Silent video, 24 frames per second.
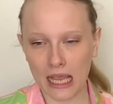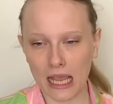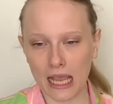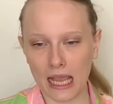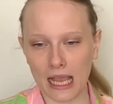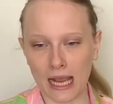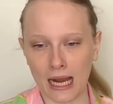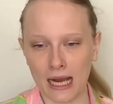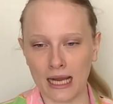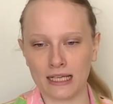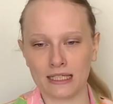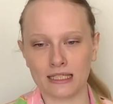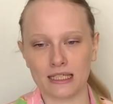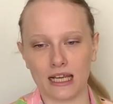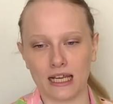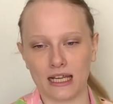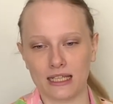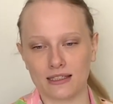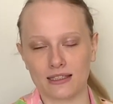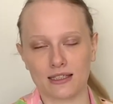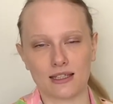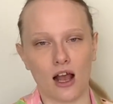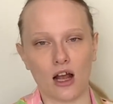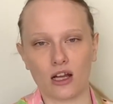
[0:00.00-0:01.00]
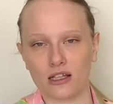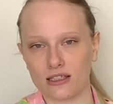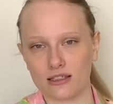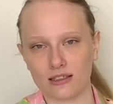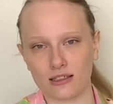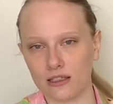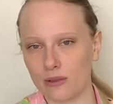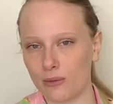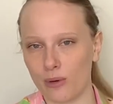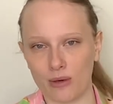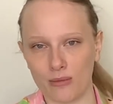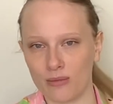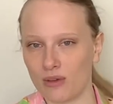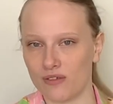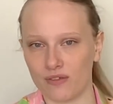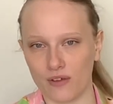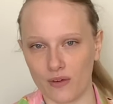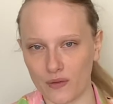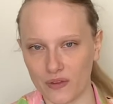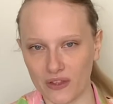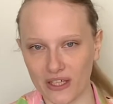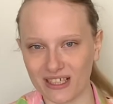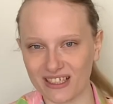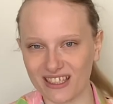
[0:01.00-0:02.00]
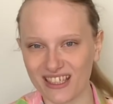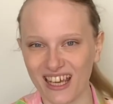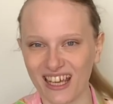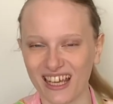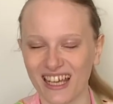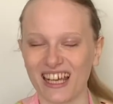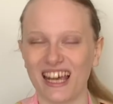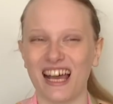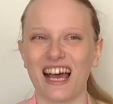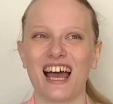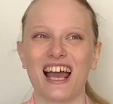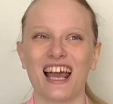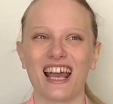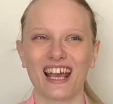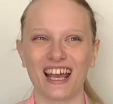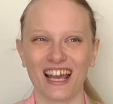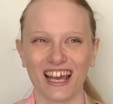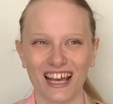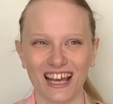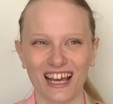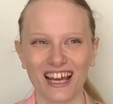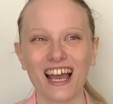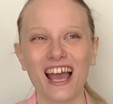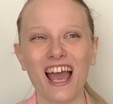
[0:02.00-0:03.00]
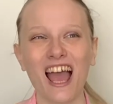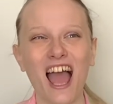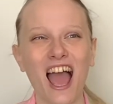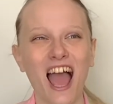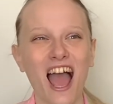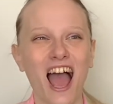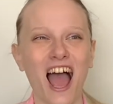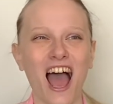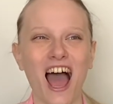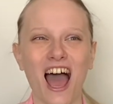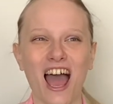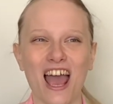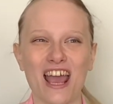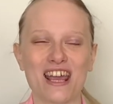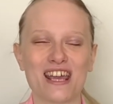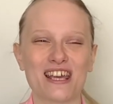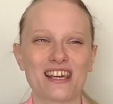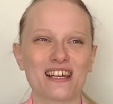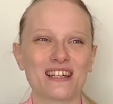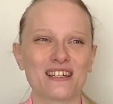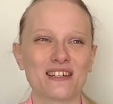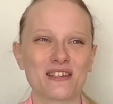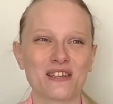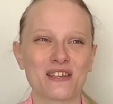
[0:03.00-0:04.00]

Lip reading: and it's honestly one of my favorite things. I